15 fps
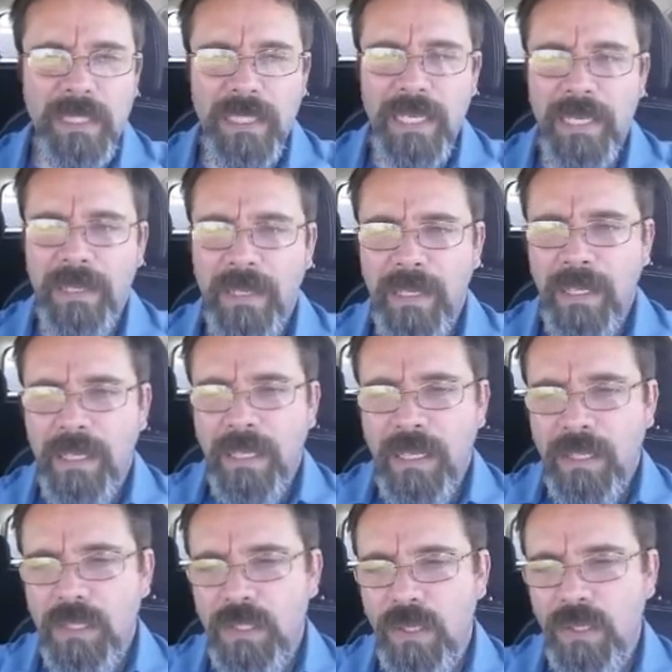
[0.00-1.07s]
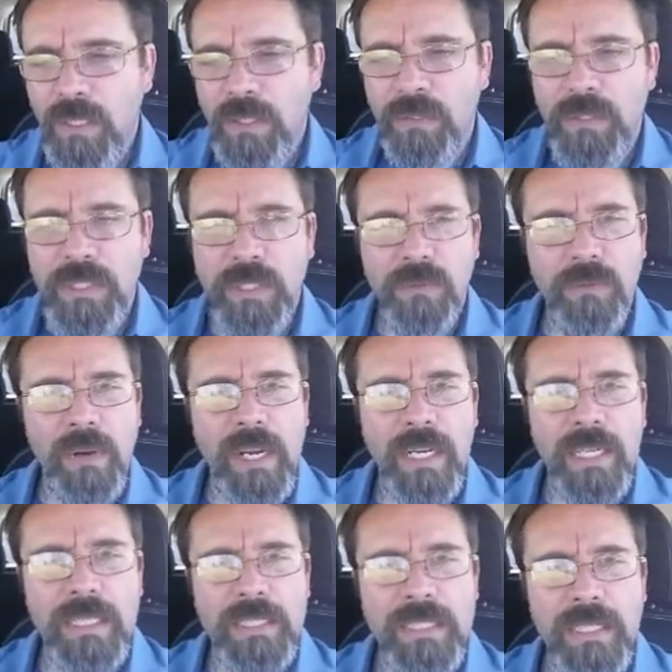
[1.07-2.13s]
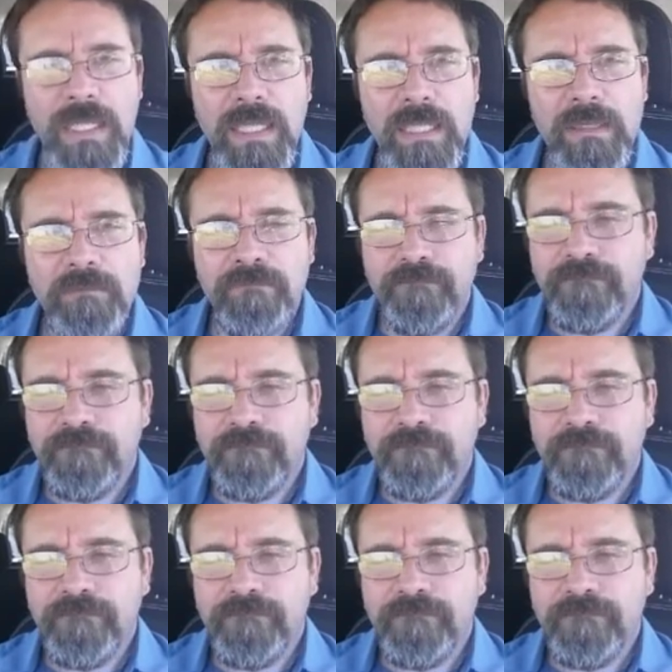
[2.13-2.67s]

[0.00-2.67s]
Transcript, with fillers: something like that. These early Christian writings,